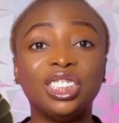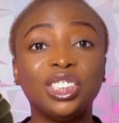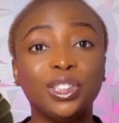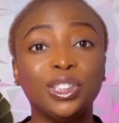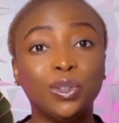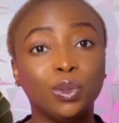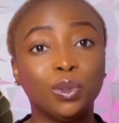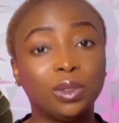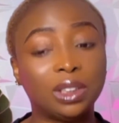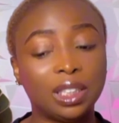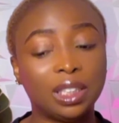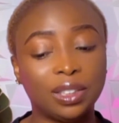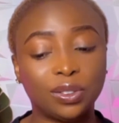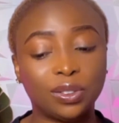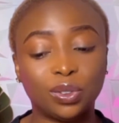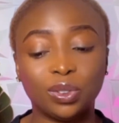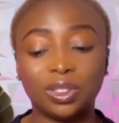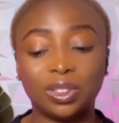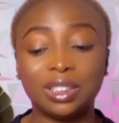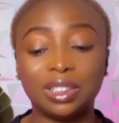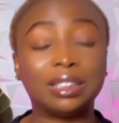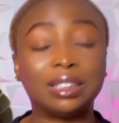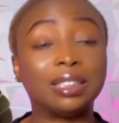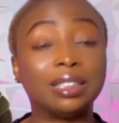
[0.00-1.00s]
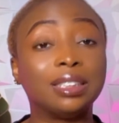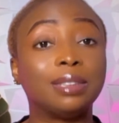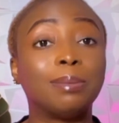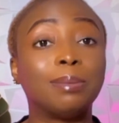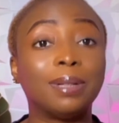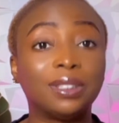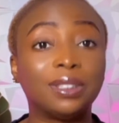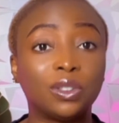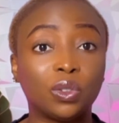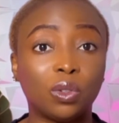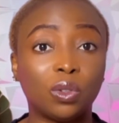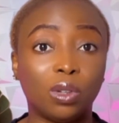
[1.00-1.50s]
utensils is this
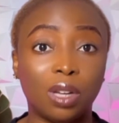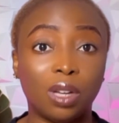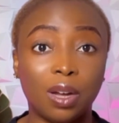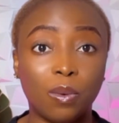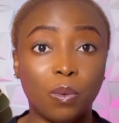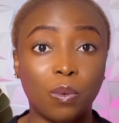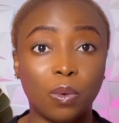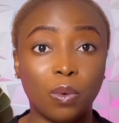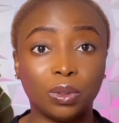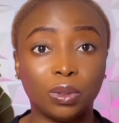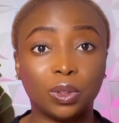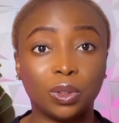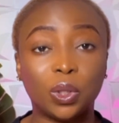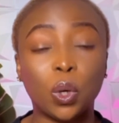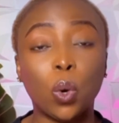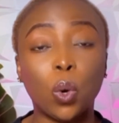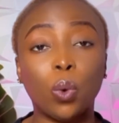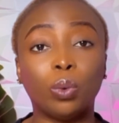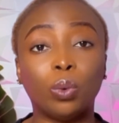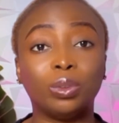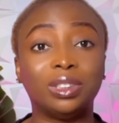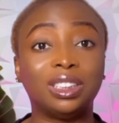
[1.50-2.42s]
particular one called